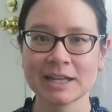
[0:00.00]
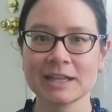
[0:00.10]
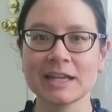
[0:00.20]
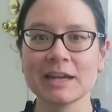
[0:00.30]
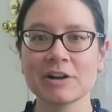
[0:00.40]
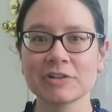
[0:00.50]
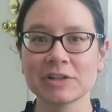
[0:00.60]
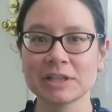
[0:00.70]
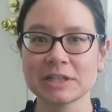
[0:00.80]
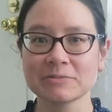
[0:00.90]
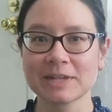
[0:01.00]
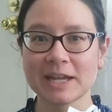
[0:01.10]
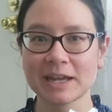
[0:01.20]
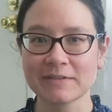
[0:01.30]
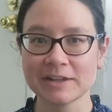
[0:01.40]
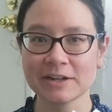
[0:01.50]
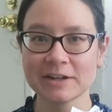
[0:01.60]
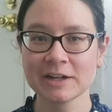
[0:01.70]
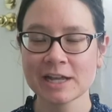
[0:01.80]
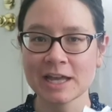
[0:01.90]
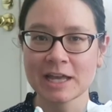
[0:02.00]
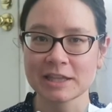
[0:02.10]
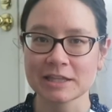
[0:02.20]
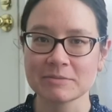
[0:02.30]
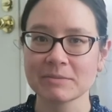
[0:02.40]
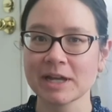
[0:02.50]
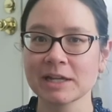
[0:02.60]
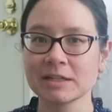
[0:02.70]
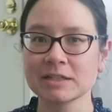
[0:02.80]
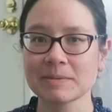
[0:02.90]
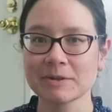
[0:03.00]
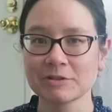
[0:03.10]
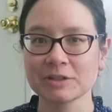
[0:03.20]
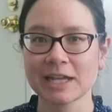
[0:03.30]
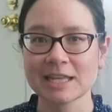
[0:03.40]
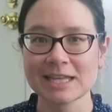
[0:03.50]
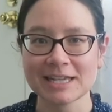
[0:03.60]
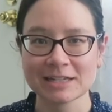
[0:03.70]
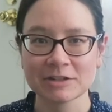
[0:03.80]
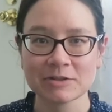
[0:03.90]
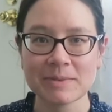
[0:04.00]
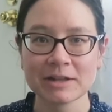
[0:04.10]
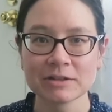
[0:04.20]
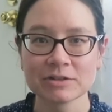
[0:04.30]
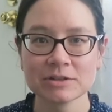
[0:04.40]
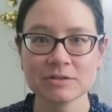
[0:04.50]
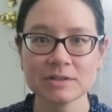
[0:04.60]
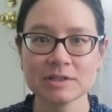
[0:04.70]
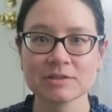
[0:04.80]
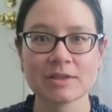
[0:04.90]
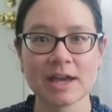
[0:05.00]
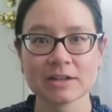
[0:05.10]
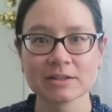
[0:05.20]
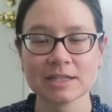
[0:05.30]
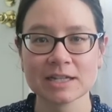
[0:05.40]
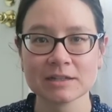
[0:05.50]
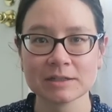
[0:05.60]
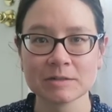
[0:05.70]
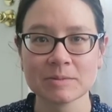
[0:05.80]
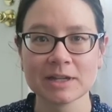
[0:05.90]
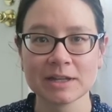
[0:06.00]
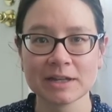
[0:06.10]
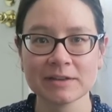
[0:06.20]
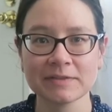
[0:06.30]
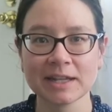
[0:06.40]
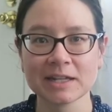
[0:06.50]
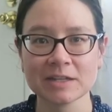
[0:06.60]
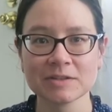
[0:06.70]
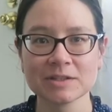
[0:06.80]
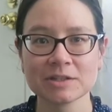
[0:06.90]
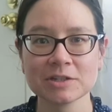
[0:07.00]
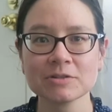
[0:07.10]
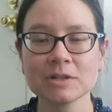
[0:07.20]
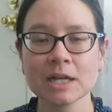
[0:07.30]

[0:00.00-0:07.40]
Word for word: They are a little bit heavier than my typical Nike and New Balance shoes, so that could take a little bit of getting used to.